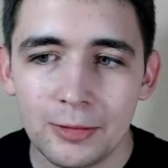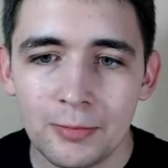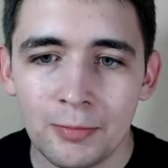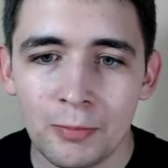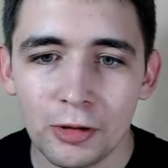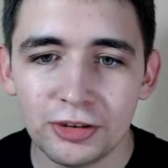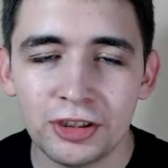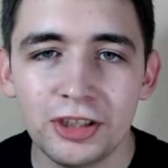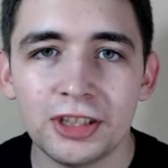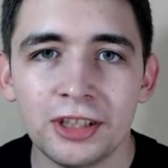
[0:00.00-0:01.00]
most
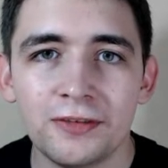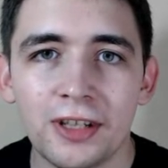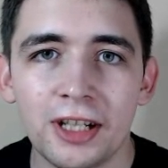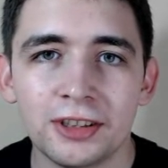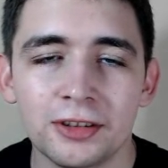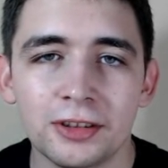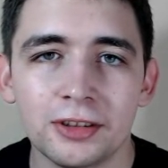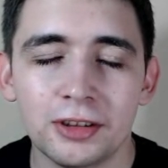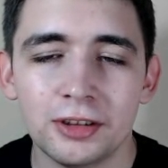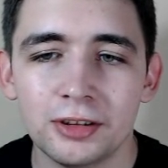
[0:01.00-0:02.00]
recent
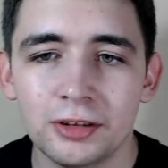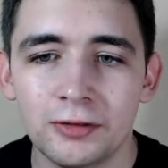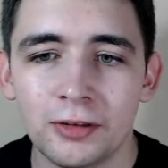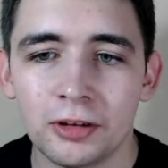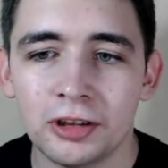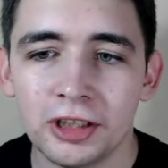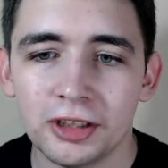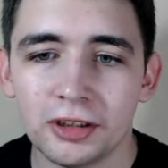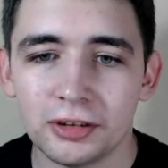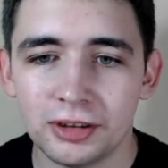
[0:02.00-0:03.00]
version for
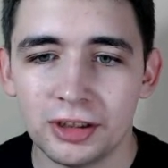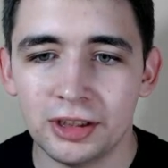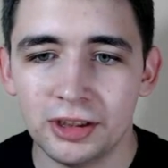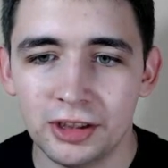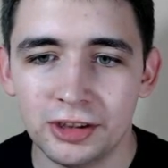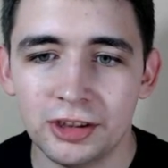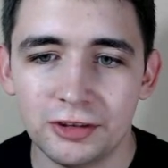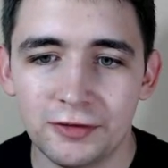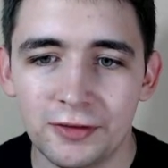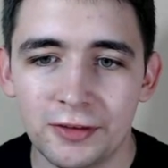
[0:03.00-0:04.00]
Linux, and it
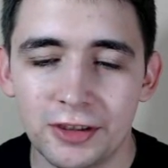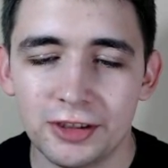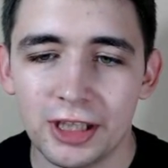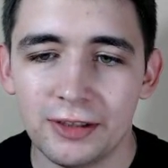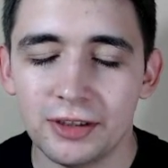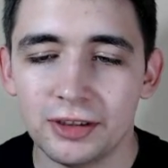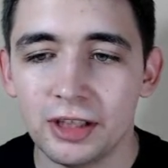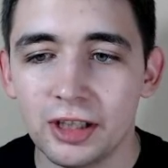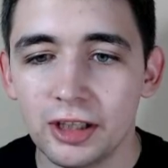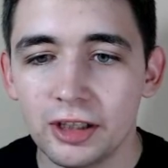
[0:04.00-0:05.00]
is 57.
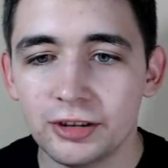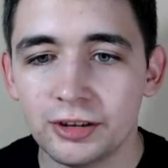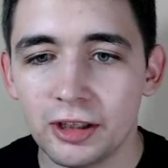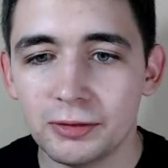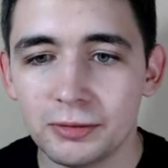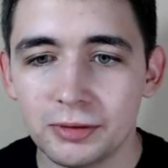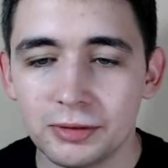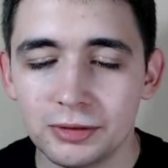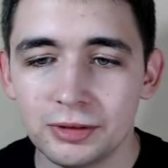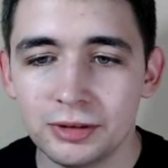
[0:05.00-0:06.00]
So
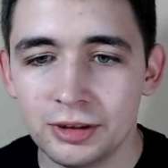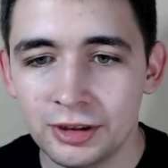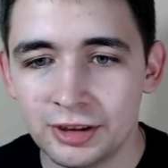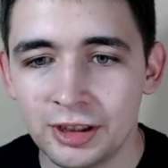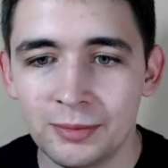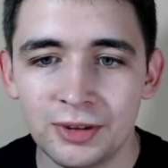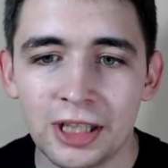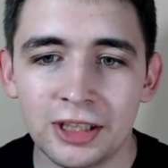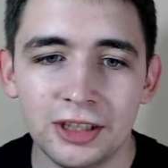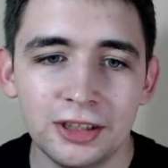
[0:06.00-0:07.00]
it seems
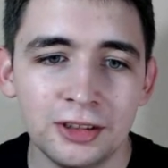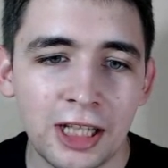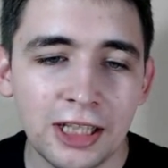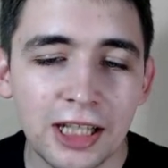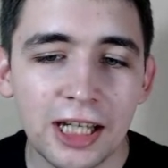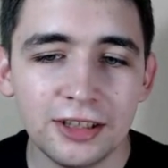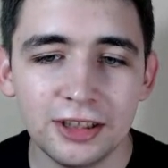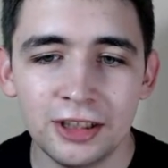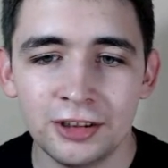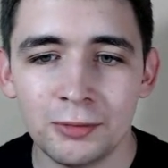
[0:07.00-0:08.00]
that Headless
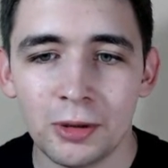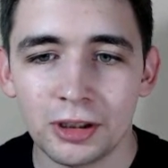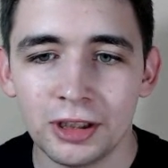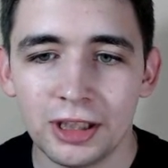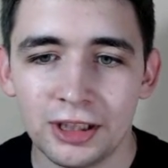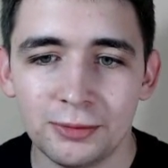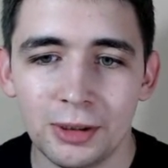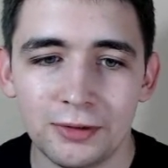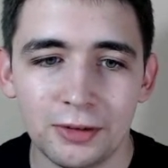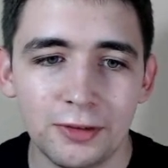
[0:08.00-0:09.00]
is working as
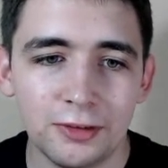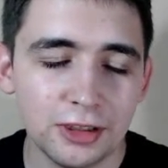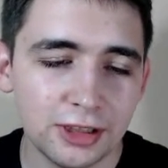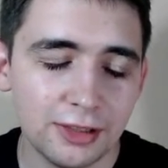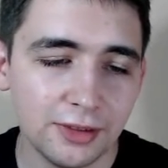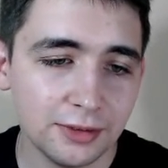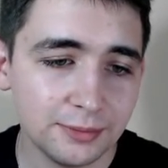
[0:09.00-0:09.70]
well for 57.